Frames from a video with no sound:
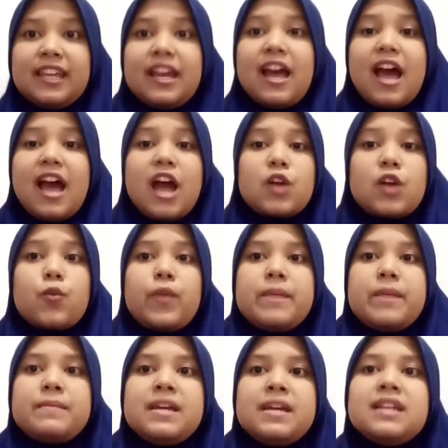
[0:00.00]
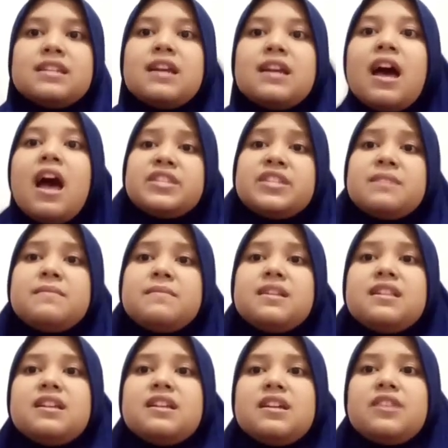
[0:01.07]
agreement,
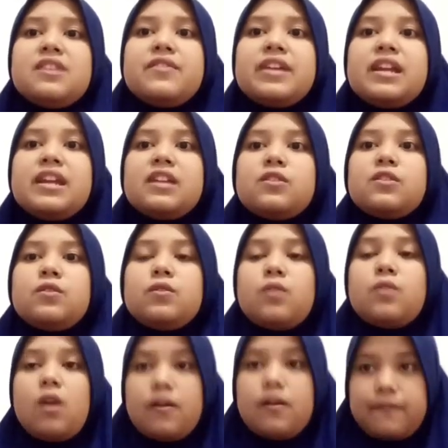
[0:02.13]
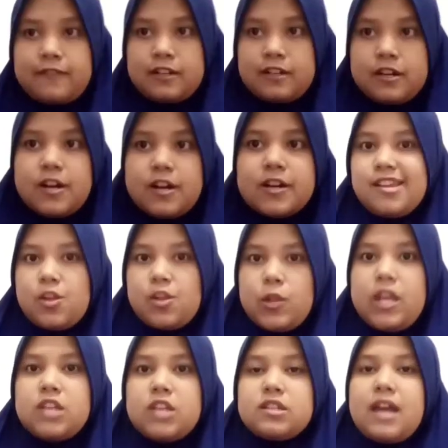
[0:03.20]
similarly to "of course" in
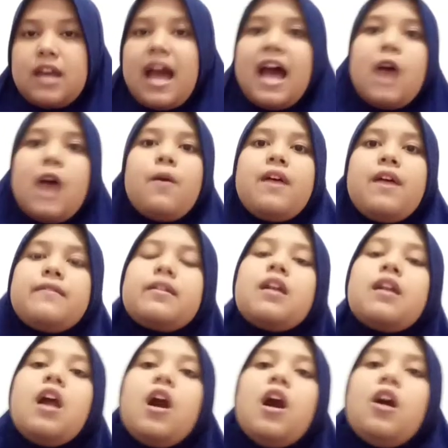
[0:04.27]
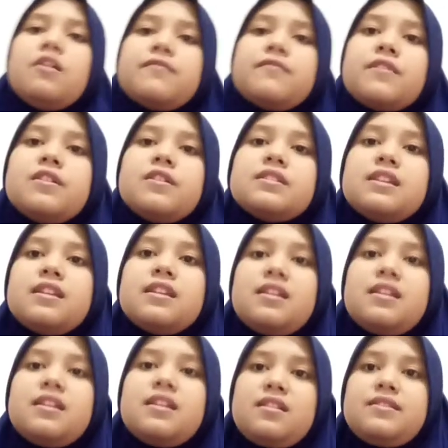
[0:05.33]
English. However, "of course"
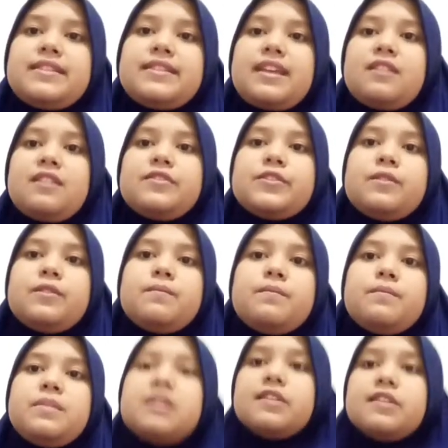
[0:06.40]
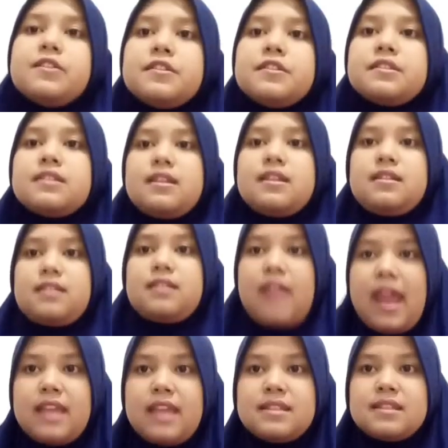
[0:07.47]
in English can also be used in the
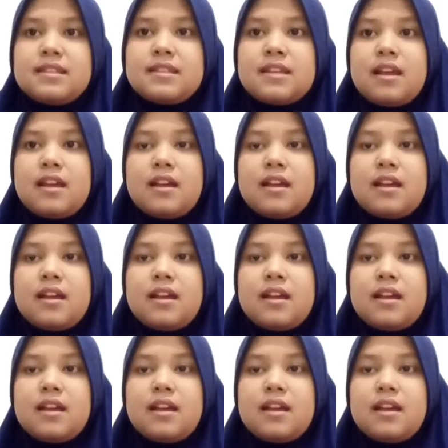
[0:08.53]
cases